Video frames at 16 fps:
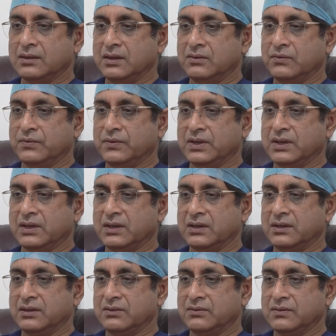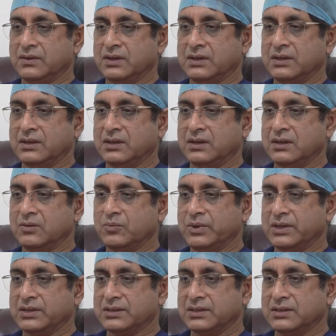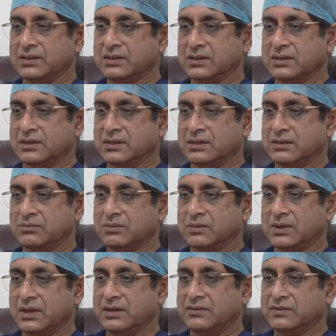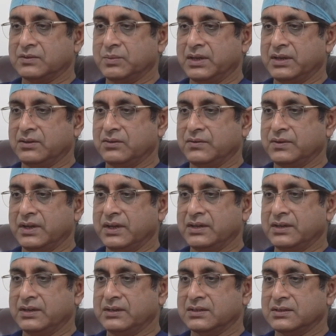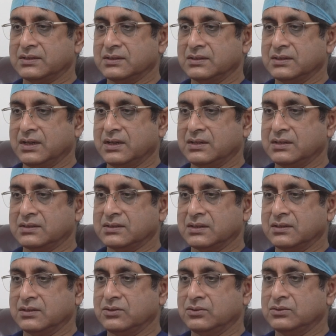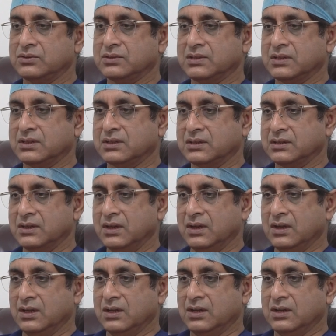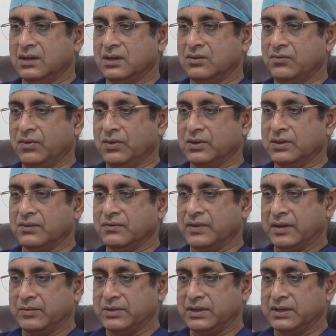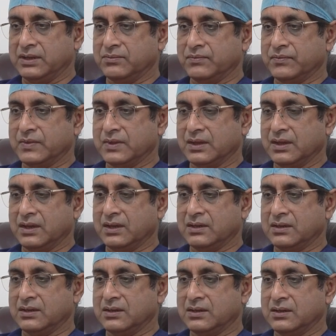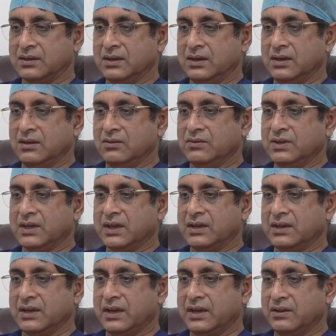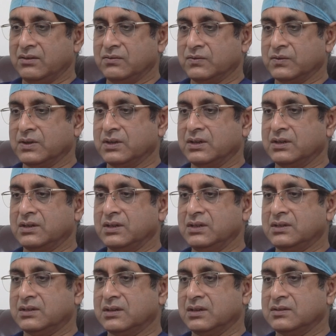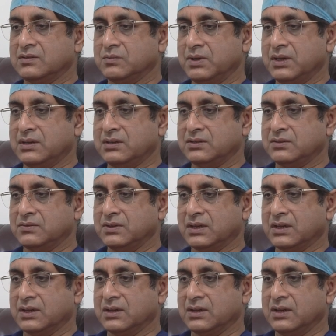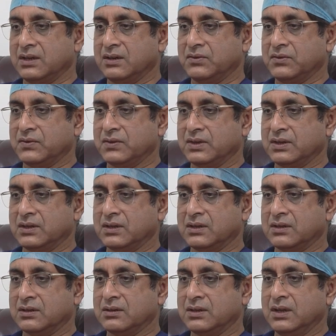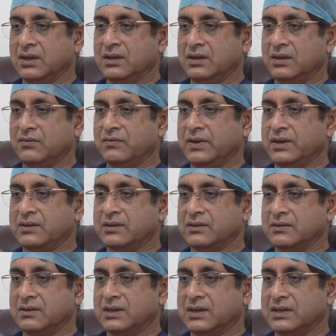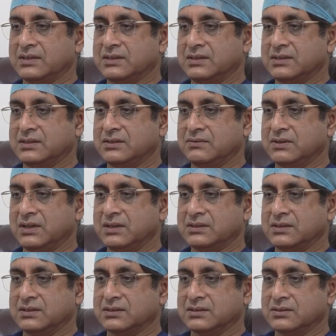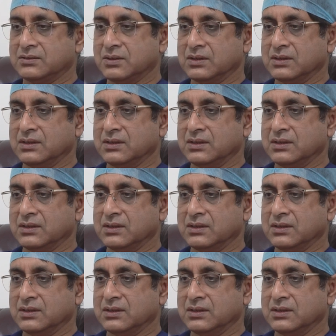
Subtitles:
if we can give a young patient a lifespan of 10 years, that is a huge thing for the family. And we can have retransplants, we can have left ventricular assist devices.